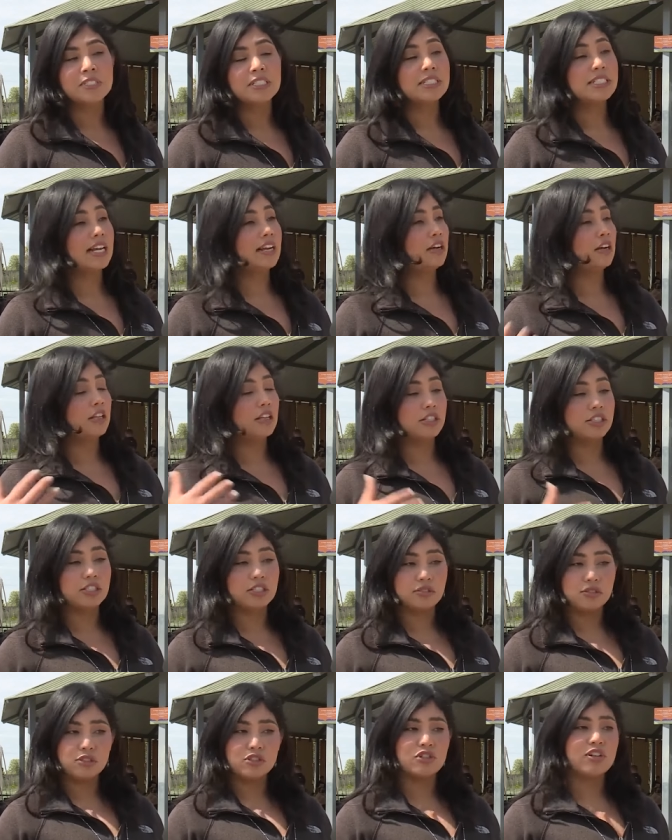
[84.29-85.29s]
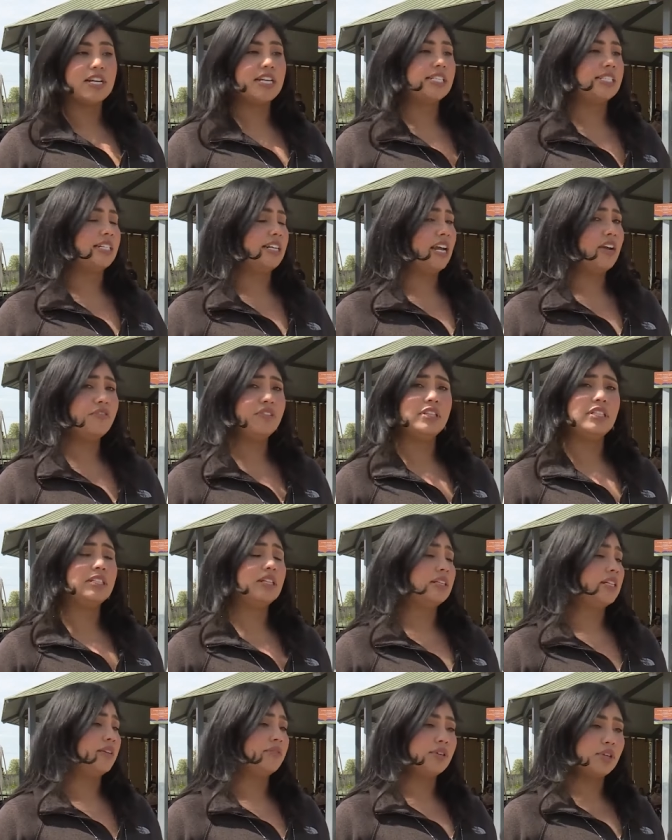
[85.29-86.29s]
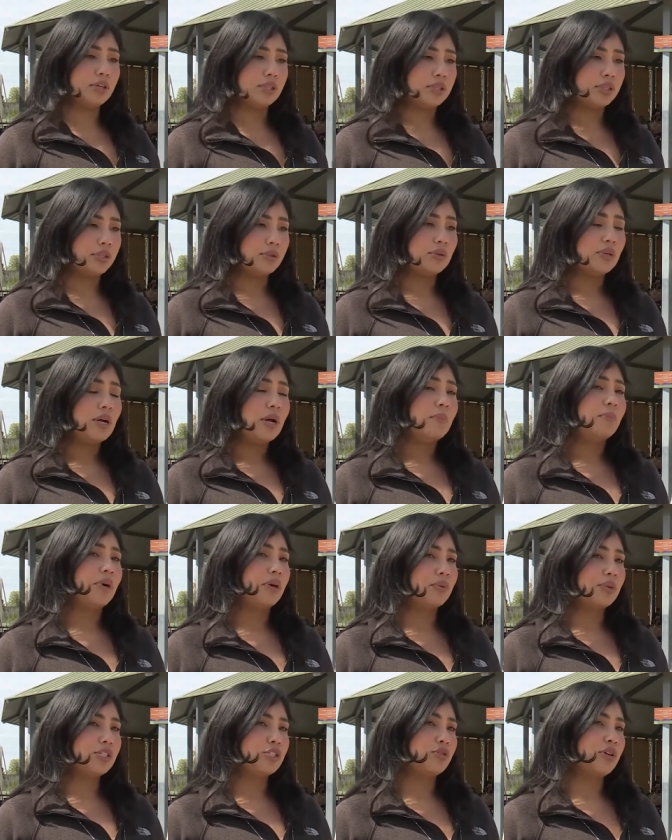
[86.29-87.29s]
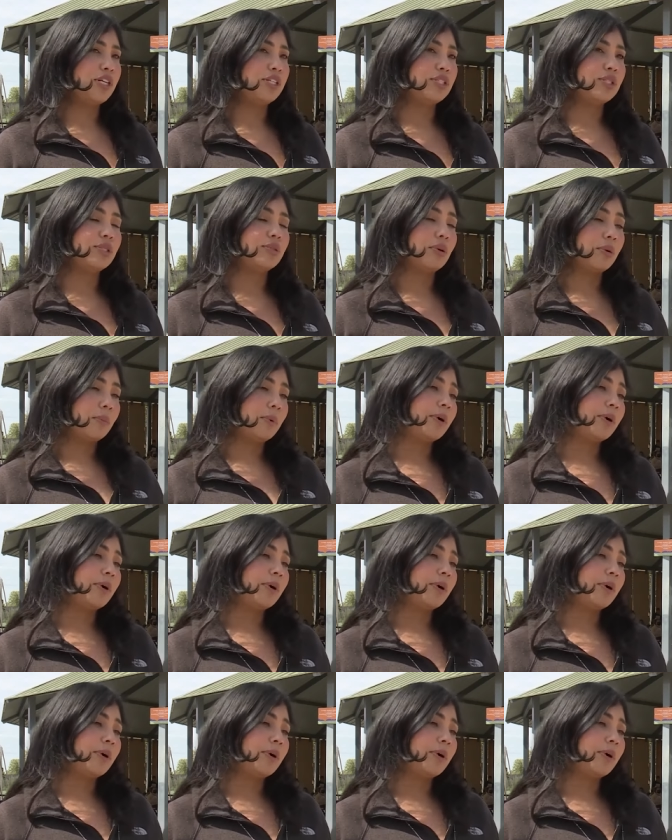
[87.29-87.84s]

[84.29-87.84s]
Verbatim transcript: psychological stress and everything that they've gone through. But we're trying to do our